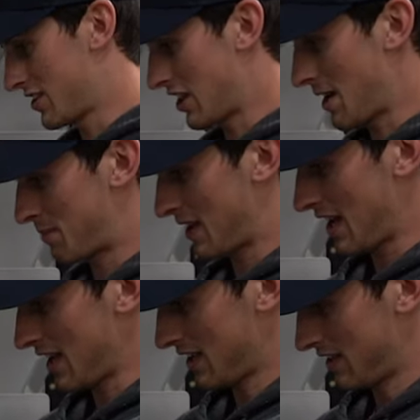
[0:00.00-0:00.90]
in the shop
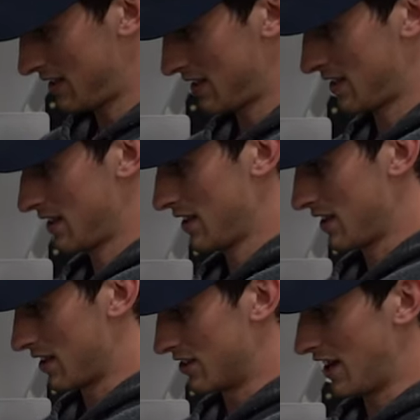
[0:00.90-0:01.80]
today.
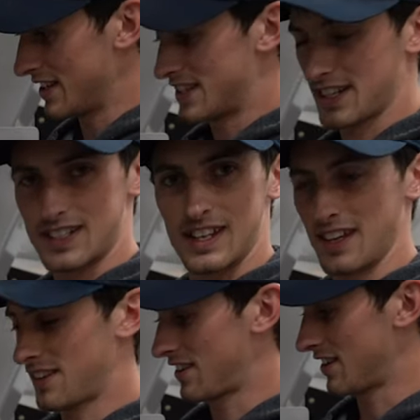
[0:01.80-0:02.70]
Your
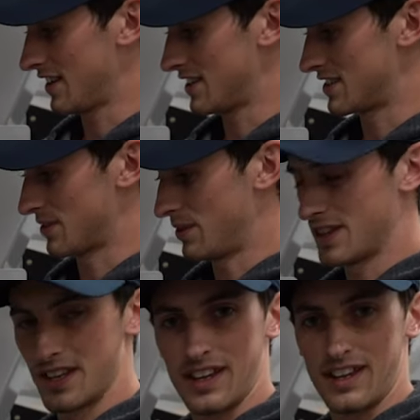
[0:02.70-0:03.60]
9/16 is the
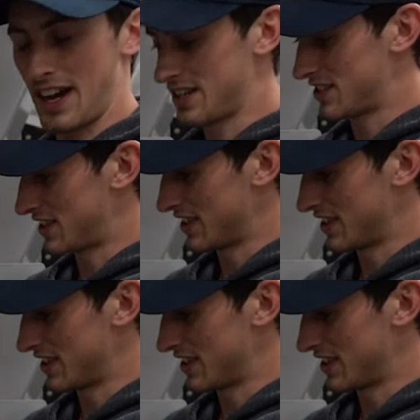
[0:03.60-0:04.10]
one that attaches